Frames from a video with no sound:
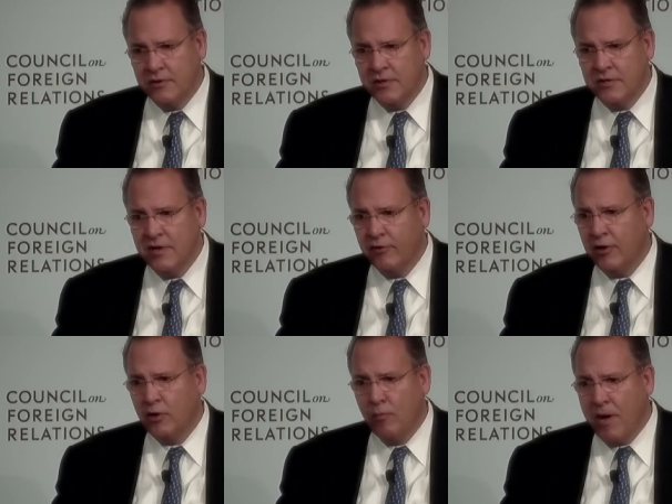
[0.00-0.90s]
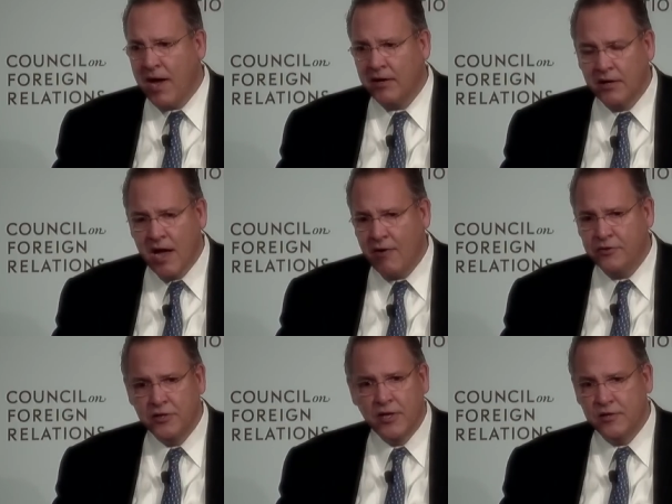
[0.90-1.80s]
He's never going to go back to college
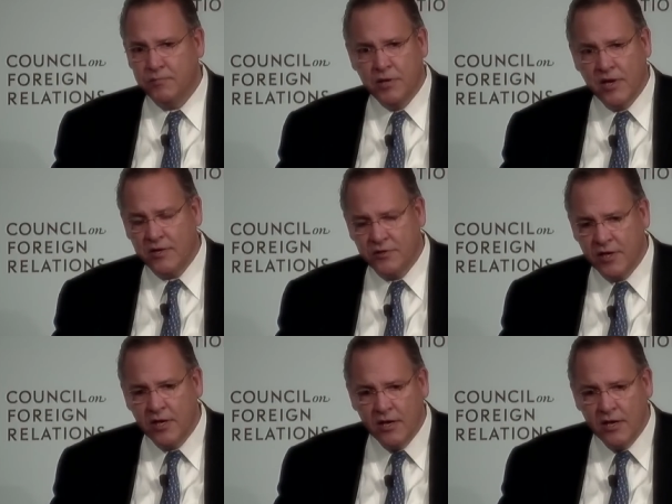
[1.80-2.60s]
and get his PhD.